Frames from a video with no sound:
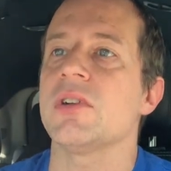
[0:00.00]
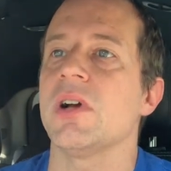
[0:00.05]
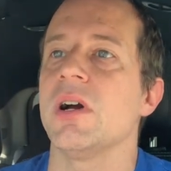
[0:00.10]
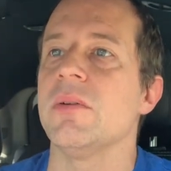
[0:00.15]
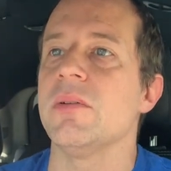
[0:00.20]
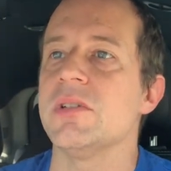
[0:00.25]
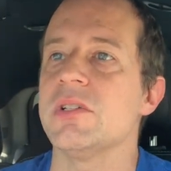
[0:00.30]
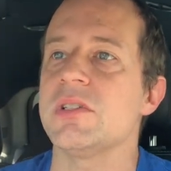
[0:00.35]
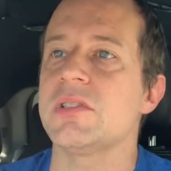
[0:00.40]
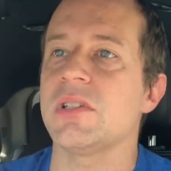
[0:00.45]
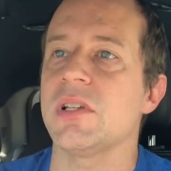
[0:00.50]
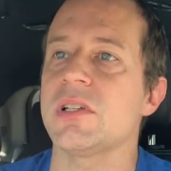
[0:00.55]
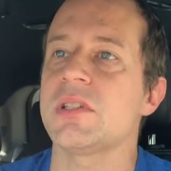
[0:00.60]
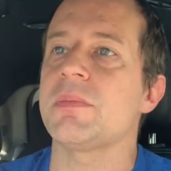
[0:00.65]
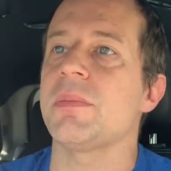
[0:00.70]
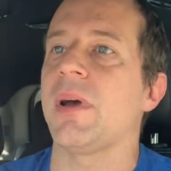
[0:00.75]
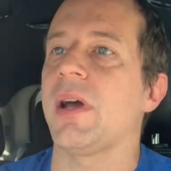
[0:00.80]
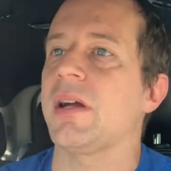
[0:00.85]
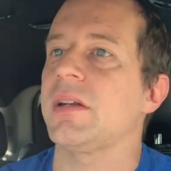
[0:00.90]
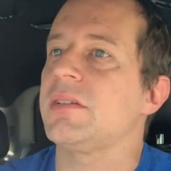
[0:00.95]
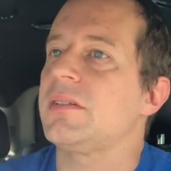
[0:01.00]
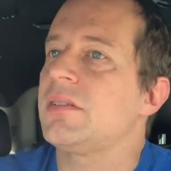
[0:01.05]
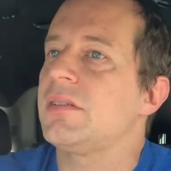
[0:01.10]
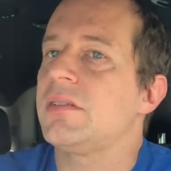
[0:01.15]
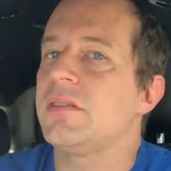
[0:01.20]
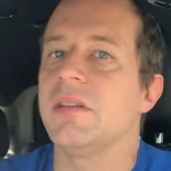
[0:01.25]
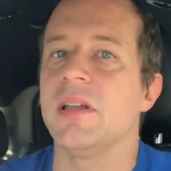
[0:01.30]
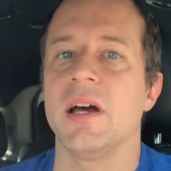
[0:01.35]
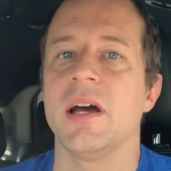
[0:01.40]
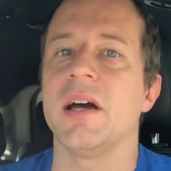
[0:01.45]
I would just
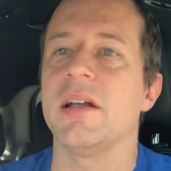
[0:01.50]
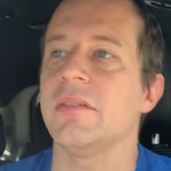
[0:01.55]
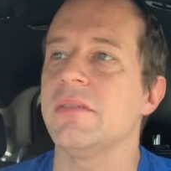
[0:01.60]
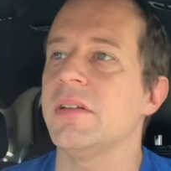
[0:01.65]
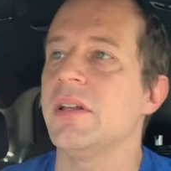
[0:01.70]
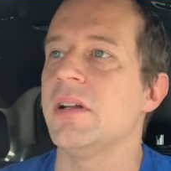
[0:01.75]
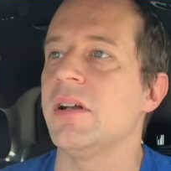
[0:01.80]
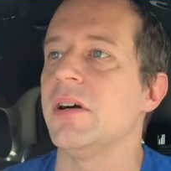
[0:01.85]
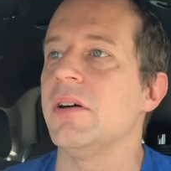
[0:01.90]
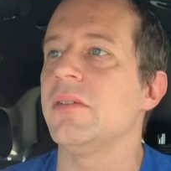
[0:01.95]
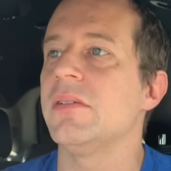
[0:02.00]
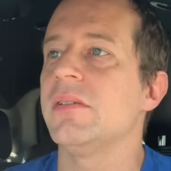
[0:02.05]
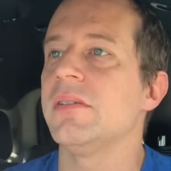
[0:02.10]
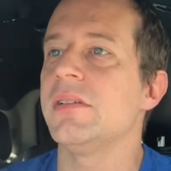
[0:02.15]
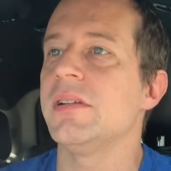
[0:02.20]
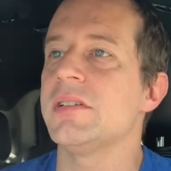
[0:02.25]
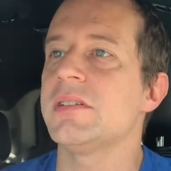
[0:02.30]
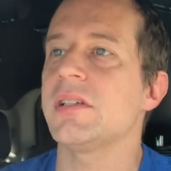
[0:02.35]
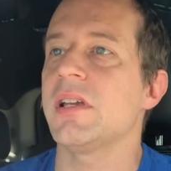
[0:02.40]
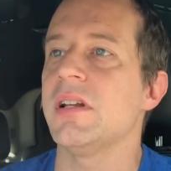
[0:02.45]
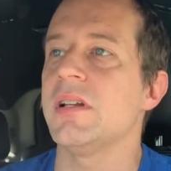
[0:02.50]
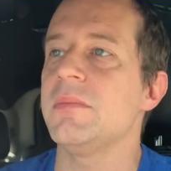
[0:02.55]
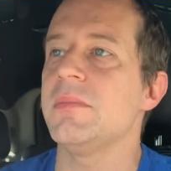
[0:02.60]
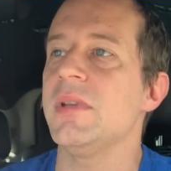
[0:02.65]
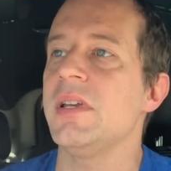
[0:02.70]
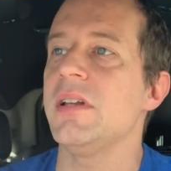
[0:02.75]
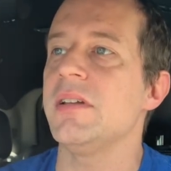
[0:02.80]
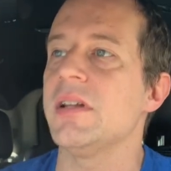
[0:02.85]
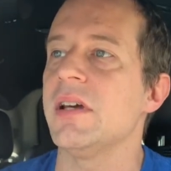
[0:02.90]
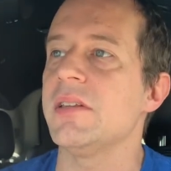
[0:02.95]
expect that, you know, it's going to
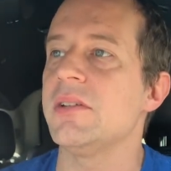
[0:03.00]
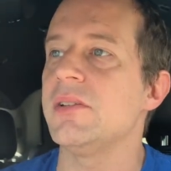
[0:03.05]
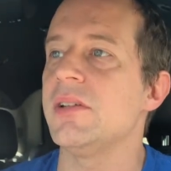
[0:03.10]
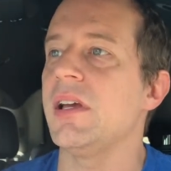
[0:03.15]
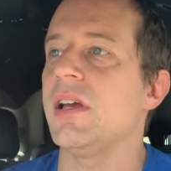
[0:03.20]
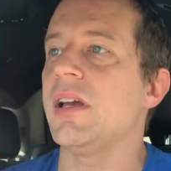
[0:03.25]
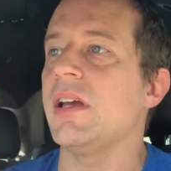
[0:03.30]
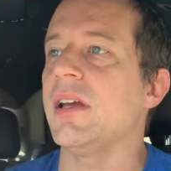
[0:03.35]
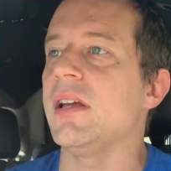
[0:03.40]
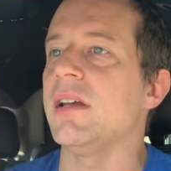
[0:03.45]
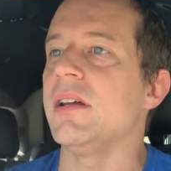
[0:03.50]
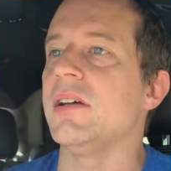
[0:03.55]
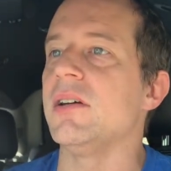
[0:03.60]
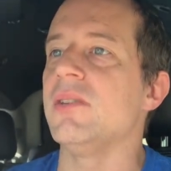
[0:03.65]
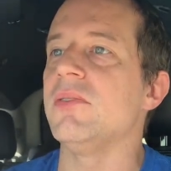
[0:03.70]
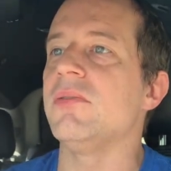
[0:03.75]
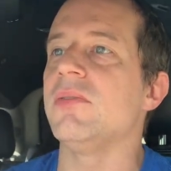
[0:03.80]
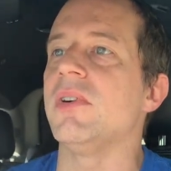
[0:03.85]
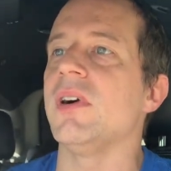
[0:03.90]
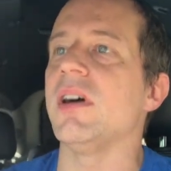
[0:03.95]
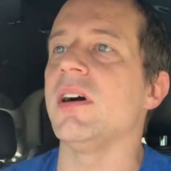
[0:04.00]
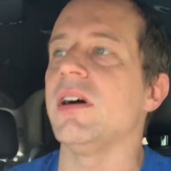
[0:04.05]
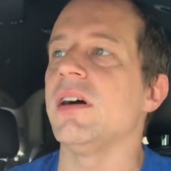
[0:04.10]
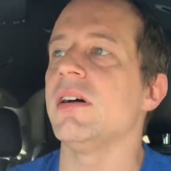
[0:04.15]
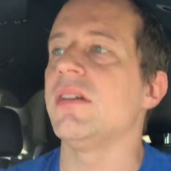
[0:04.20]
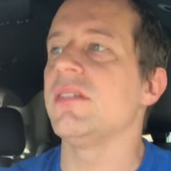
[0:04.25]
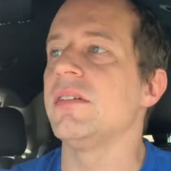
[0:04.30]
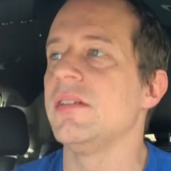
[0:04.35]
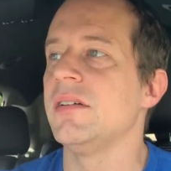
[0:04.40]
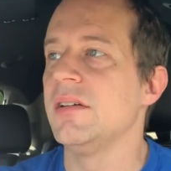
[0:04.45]
be another day of
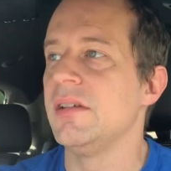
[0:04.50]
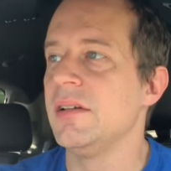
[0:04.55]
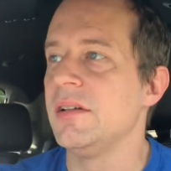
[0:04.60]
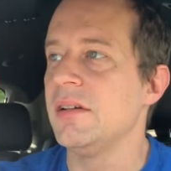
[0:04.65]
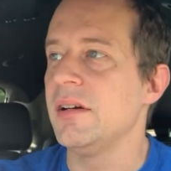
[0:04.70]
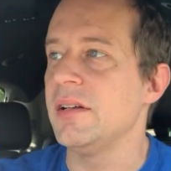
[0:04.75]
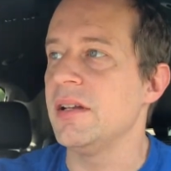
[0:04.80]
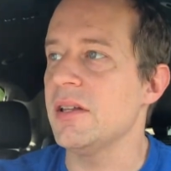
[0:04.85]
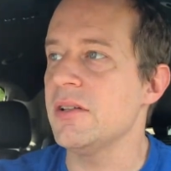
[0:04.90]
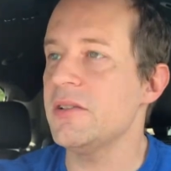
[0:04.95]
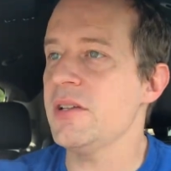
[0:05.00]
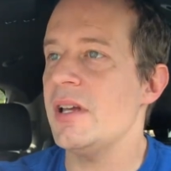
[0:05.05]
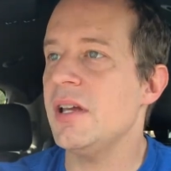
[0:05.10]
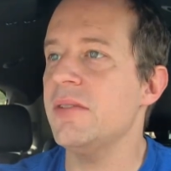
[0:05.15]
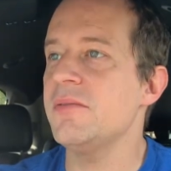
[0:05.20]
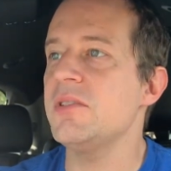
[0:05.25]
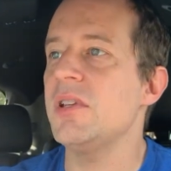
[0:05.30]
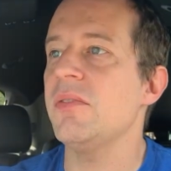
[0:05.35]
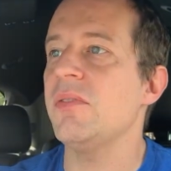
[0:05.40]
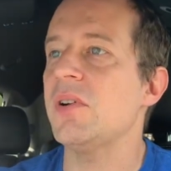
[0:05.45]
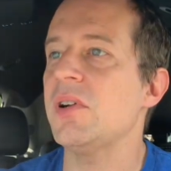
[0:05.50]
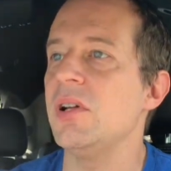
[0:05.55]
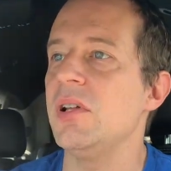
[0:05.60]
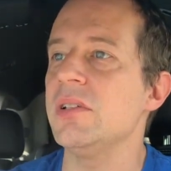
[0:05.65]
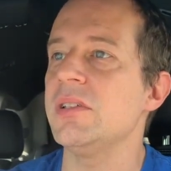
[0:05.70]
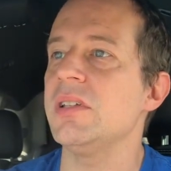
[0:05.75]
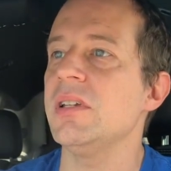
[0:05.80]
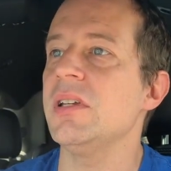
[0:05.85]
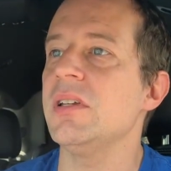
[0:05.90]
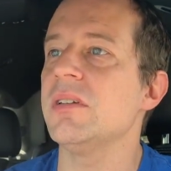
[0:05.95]

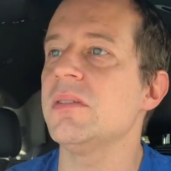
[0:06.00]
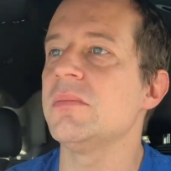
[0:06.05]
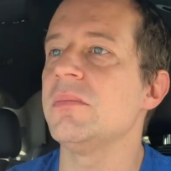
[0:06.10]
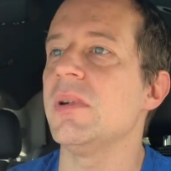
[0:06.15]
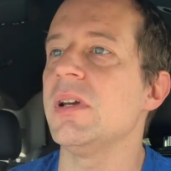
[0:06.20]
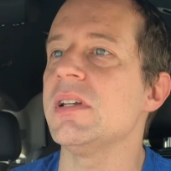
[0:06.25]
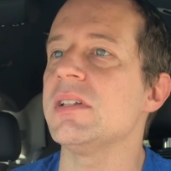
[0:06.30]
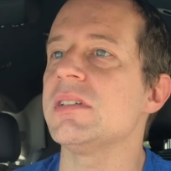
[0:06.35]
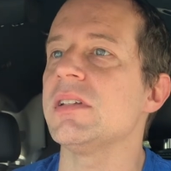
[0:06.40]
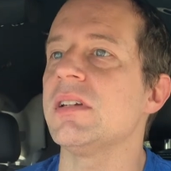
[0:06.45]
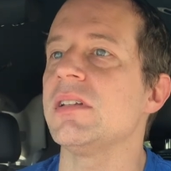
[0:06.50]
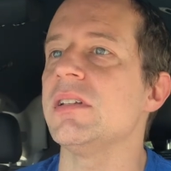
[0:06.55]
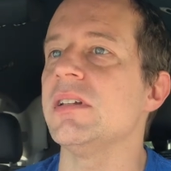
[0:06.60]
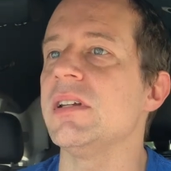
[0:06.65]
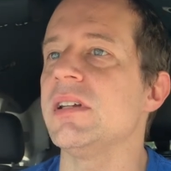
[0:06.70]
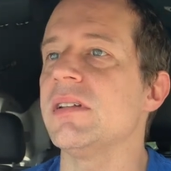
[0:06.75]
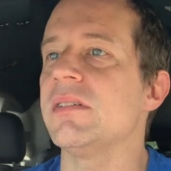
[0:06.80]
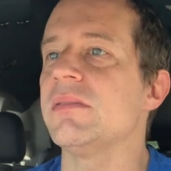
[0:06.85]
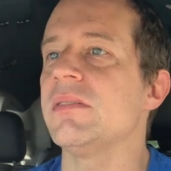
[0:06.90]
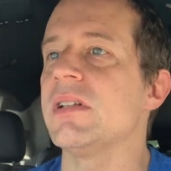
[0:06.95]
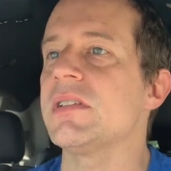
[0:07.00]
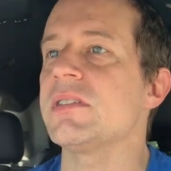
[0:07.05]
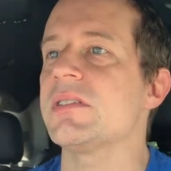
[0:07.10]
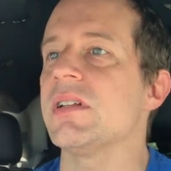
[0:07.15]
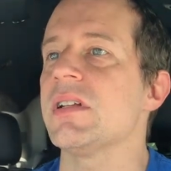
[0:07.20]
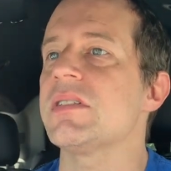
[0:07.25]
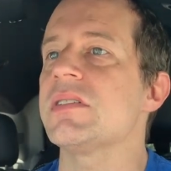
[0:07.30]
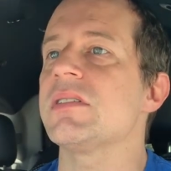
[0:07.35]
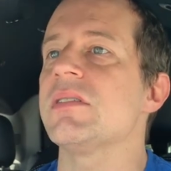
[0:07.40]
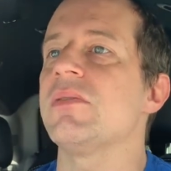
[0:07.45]
difficulty. Basically,
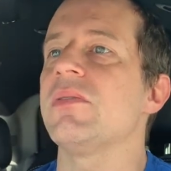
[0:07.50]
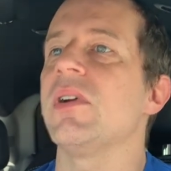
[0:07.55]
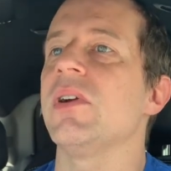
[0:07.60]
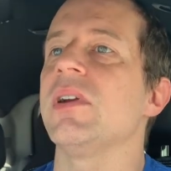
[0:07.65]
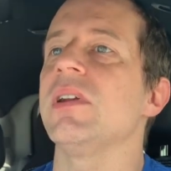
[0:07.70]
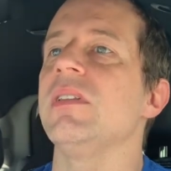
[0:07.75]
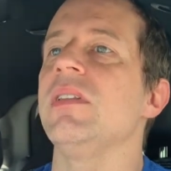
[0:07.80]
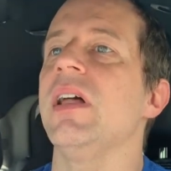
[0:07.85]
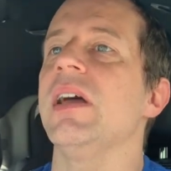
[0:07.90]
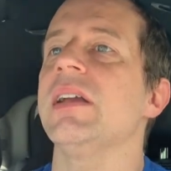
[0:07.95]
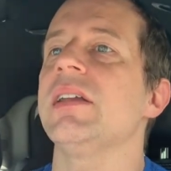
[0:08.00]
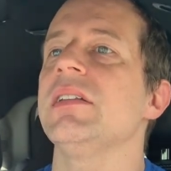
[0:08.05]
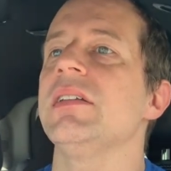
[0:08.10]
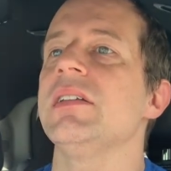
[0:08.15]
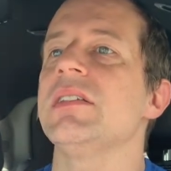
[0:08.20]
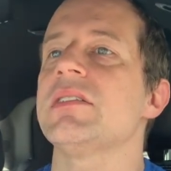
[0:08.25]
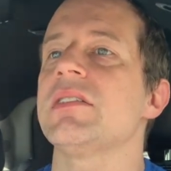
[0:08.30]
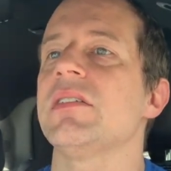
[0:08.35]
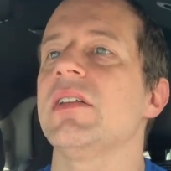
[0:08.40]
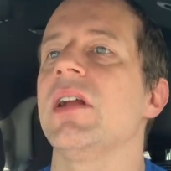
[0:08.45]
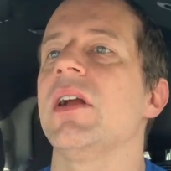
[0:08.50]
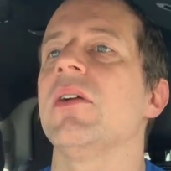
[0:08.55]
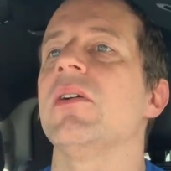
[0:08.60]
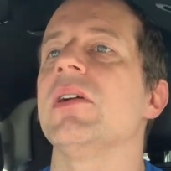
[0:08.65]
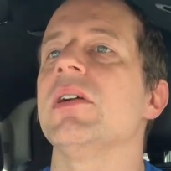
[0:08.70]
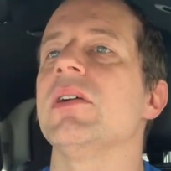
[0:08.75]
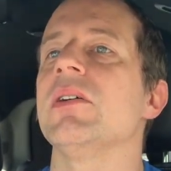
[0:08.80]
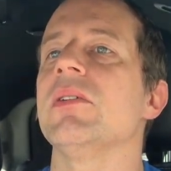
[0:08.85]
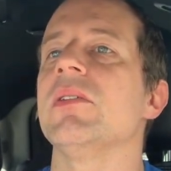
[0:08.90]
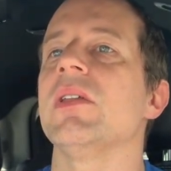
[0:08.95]
that's the very likely
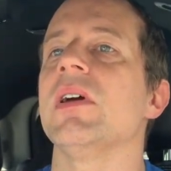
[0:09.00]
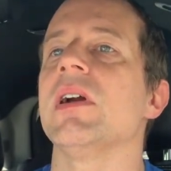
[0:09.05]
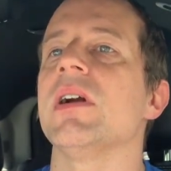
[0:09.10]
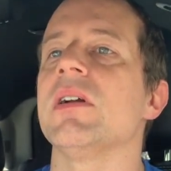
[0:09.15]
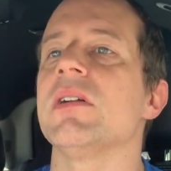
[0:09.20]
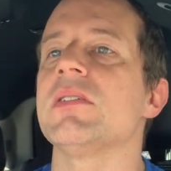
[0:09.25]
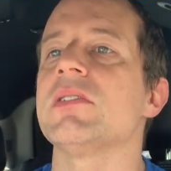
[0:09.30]
scenario there.